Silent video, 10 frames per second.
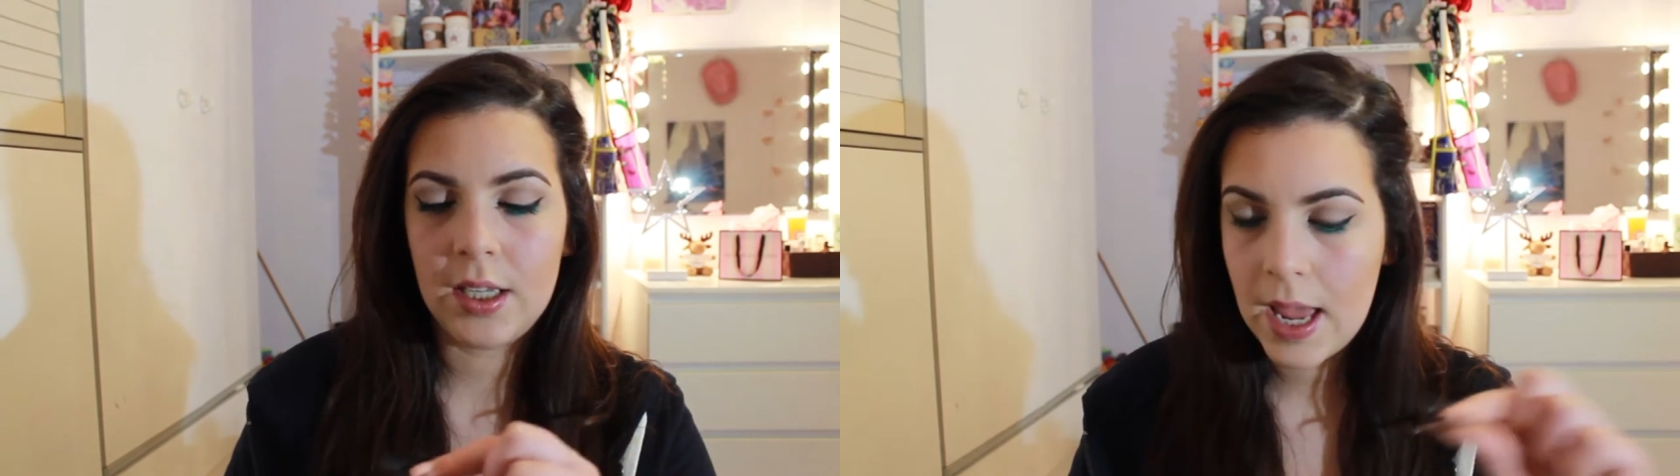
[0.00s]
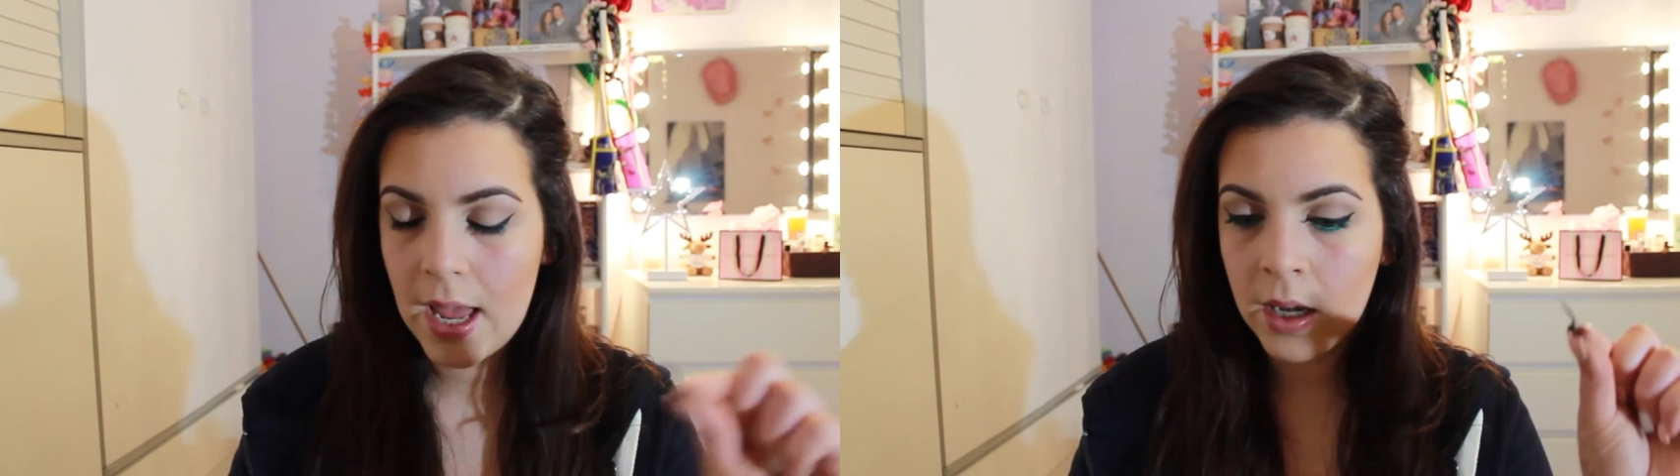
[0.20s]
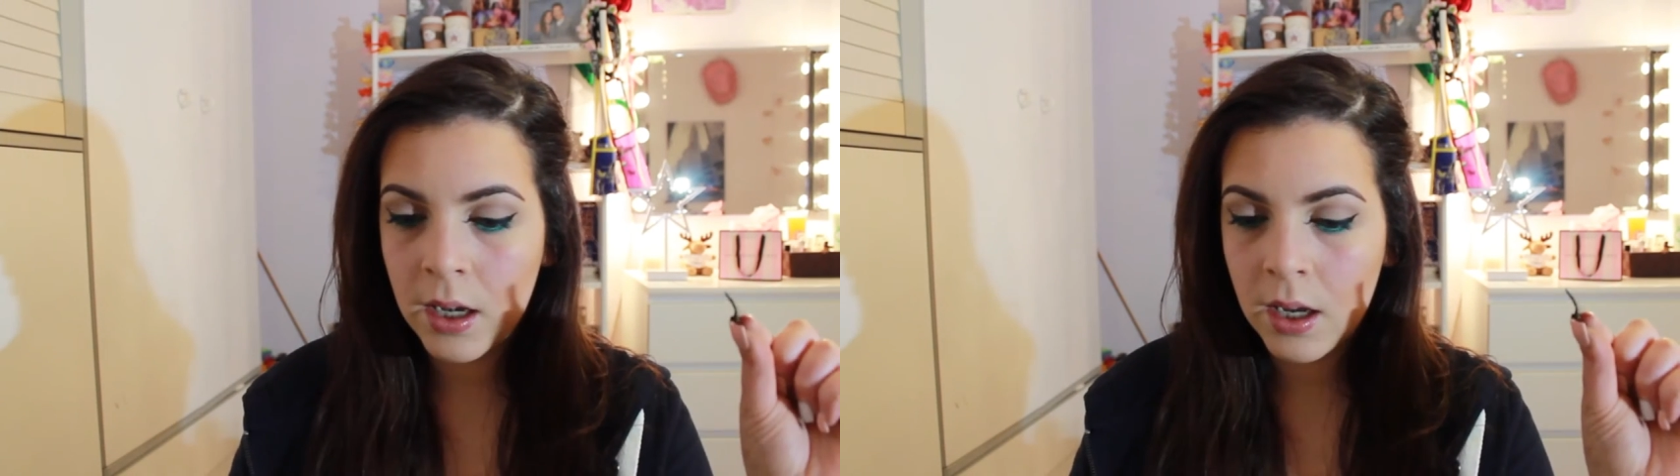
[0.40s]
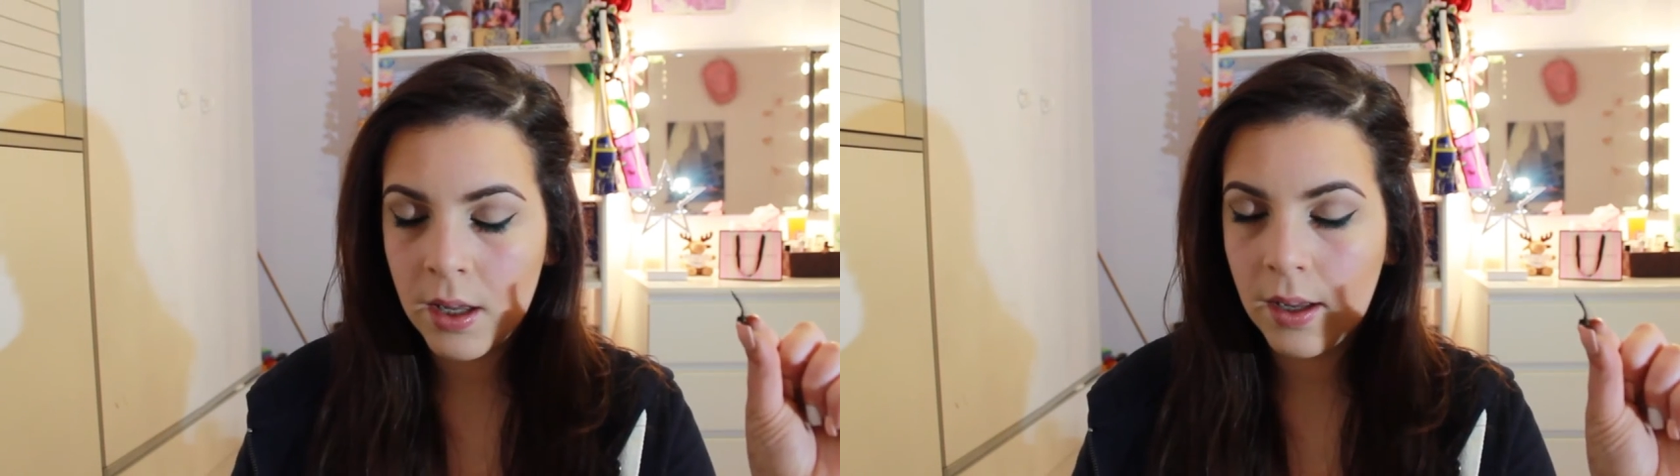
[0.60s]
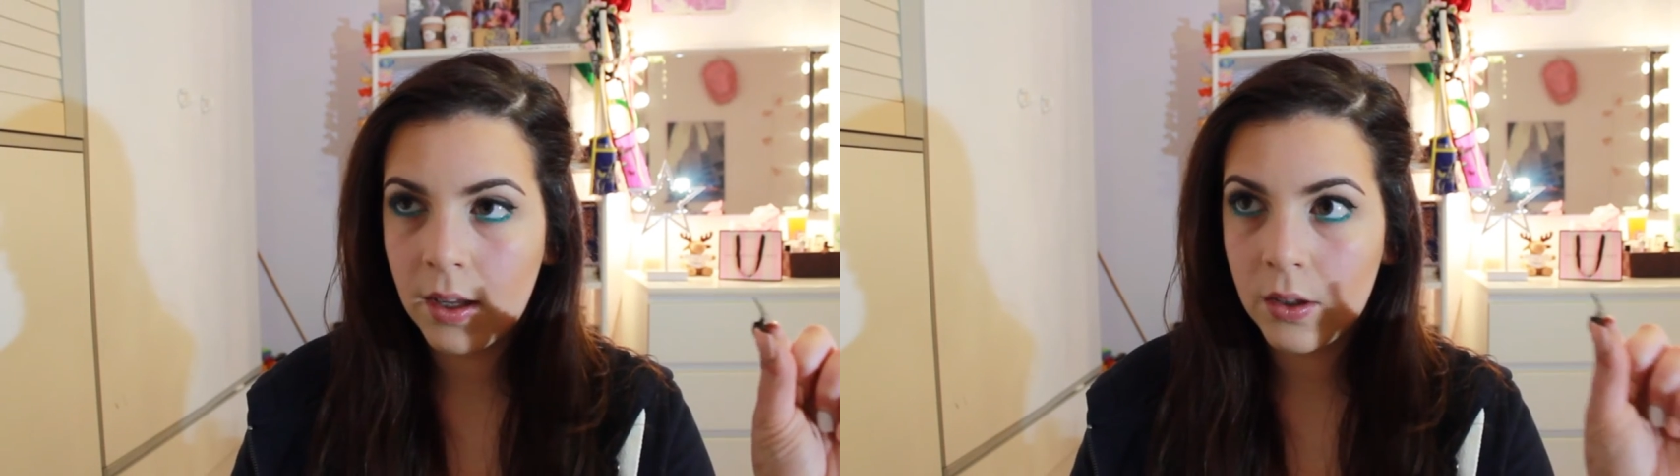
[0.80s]

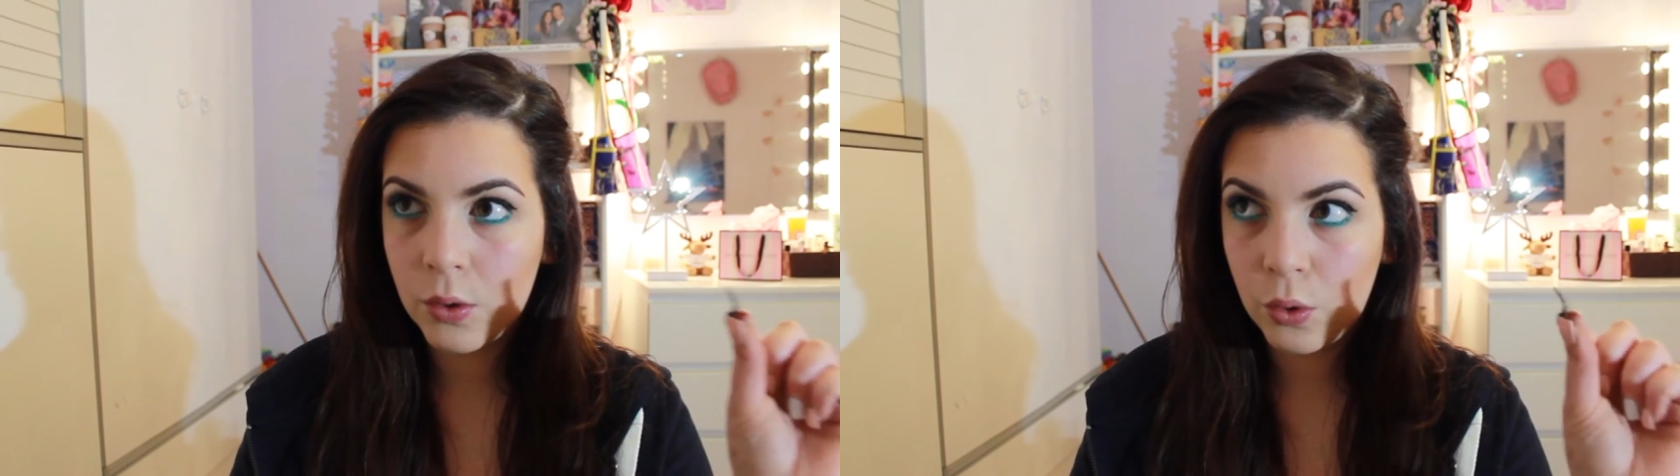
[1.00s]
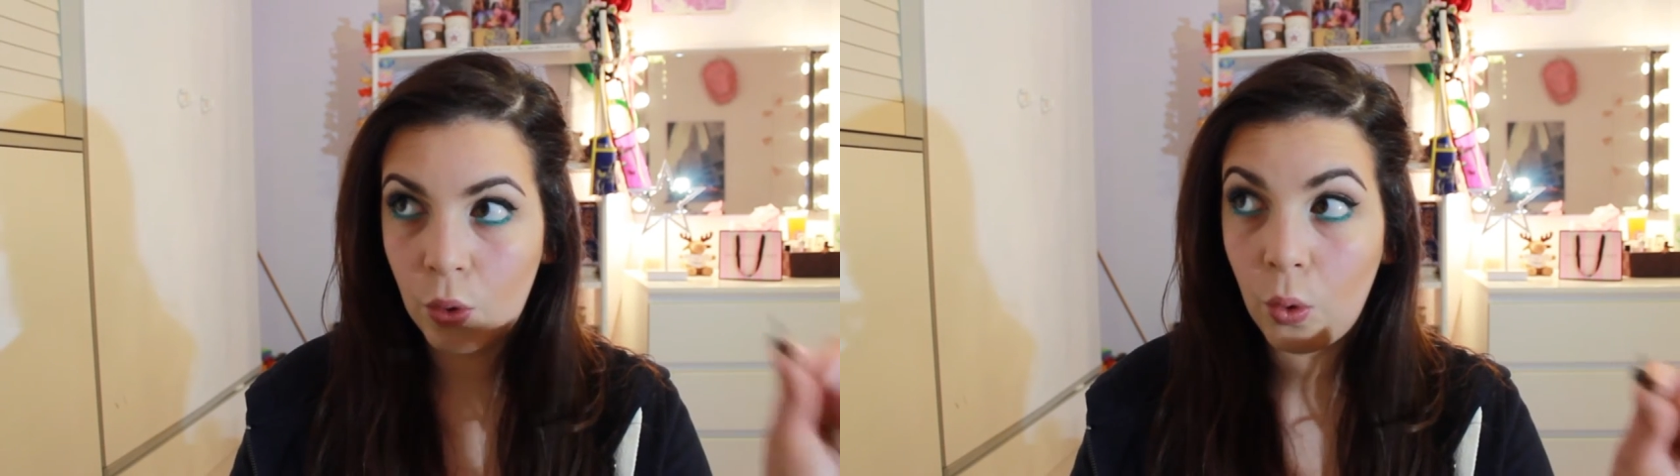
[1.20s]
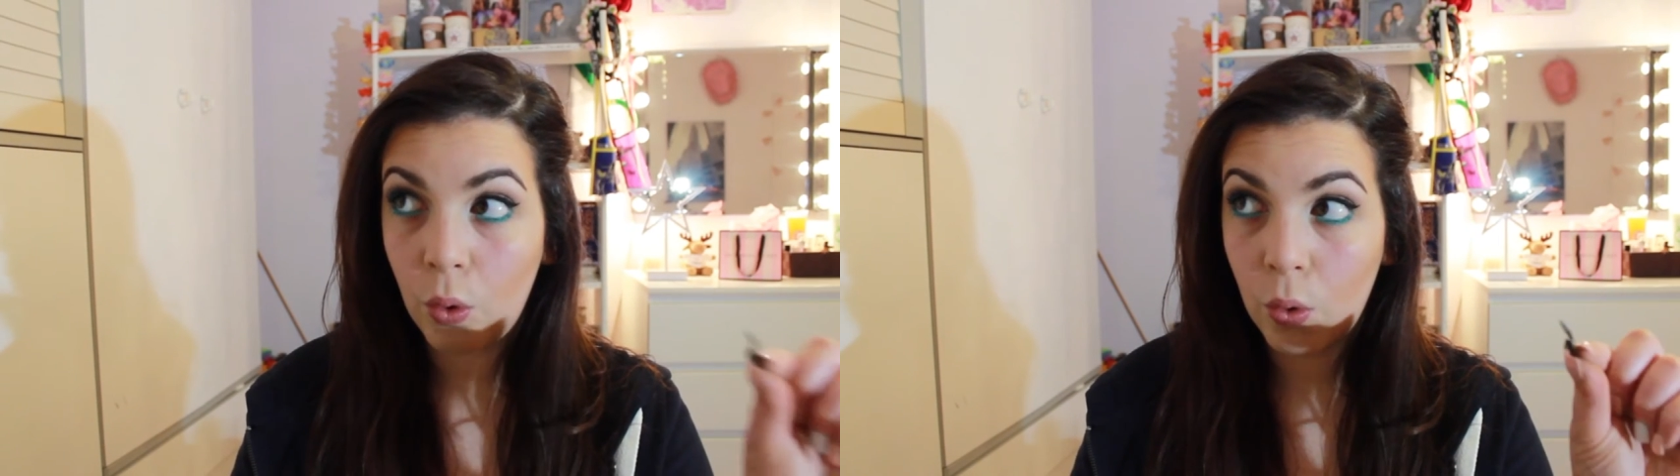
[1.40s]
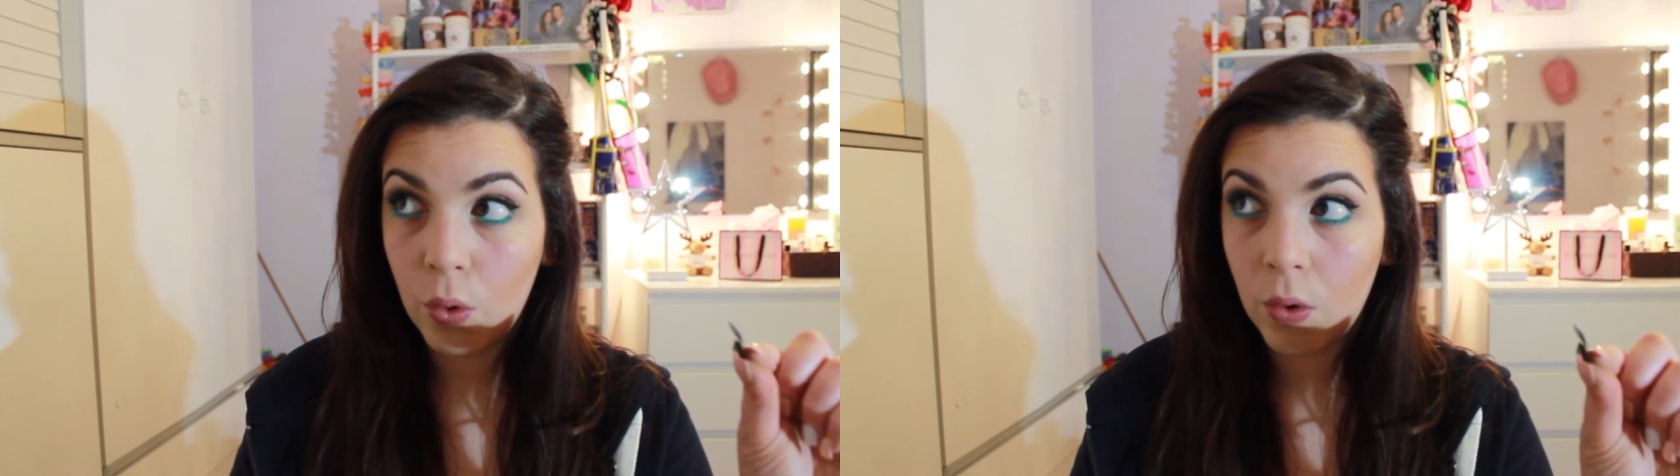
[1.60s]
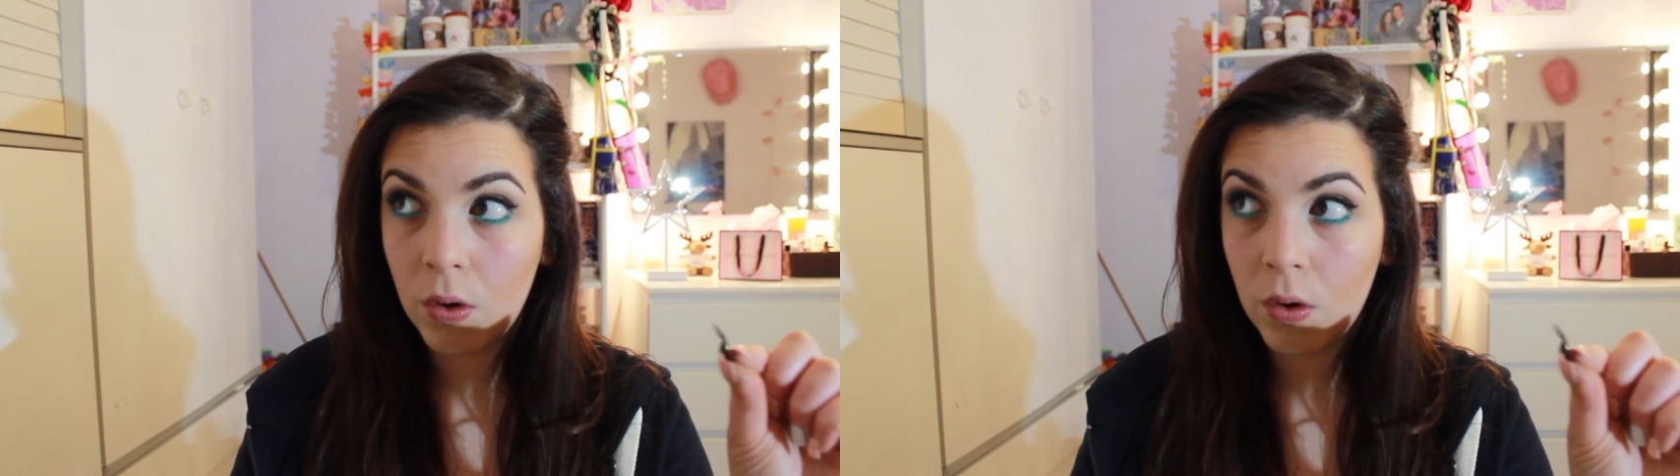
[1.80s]
En, to,